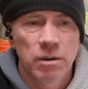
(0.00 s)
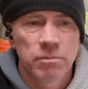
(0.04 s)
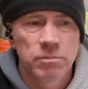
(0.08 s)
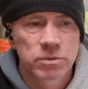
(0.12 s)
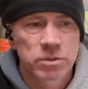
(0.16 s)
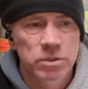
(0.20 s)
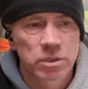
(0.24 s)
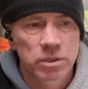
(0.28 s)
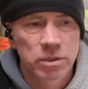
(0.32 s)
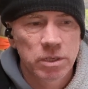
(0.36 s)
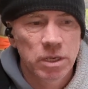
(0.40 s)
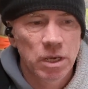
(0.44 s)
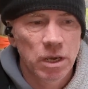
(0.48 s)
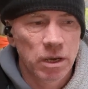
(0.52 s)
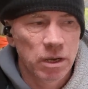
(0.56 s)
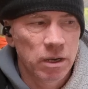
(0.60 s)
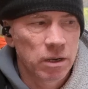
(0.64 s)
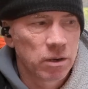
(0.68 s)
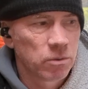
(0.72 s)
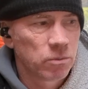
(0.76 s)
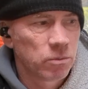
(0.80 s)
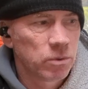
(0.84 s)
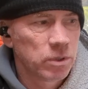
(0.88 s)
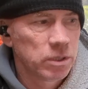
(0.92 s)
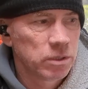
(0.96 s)
So yeah,
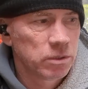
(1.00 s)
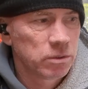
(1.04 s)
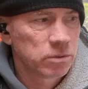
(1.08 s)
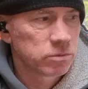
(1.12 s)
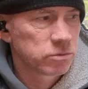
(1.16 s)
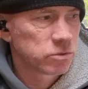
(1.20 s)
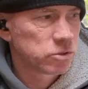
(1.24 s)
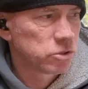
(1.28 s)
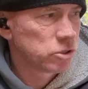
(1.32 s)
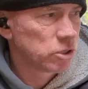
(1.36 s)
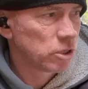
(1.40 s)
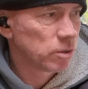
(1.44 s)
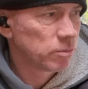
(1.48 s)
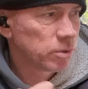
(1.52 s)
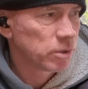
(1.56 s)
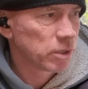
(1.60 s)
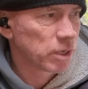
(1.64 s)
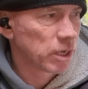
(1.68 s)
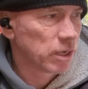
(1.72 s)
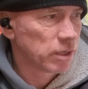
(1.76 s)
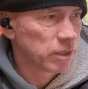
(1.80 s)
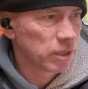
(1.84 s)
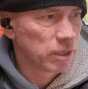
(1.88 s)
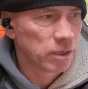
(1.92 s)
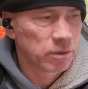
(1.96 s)
we'll jump on
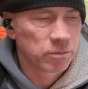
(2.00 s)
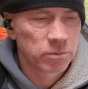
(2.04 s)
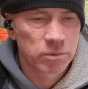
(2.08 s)
out there.